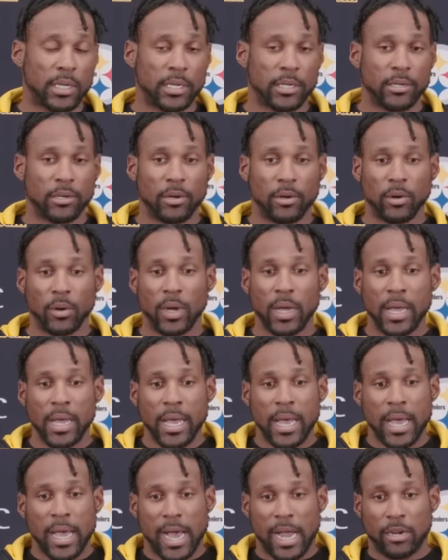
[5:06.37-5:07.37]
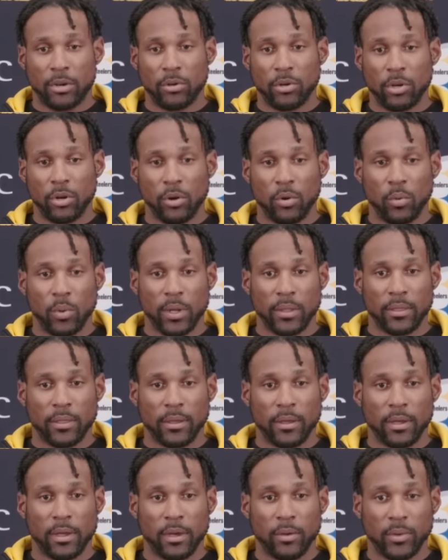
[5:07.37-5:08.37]
And, you know, I don't know
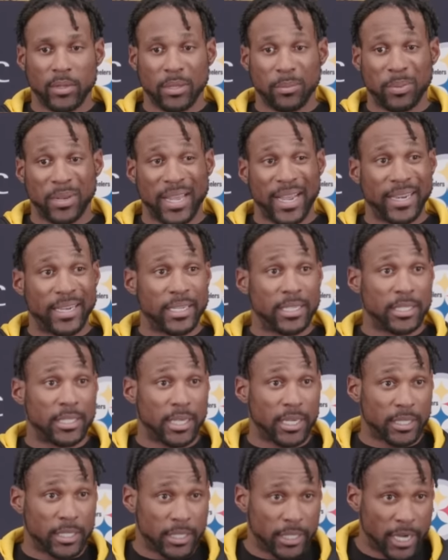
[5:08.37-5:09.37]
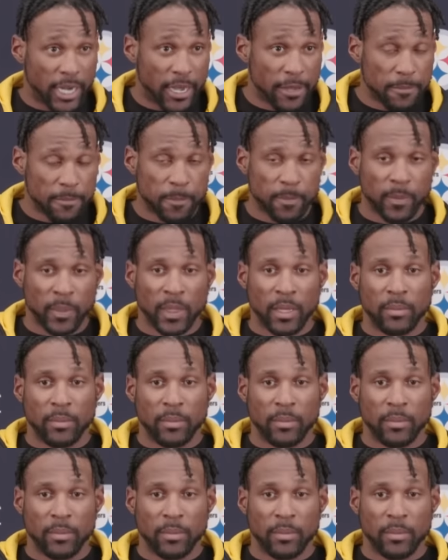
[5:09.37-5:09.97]
what the uh, what the plan is just yet,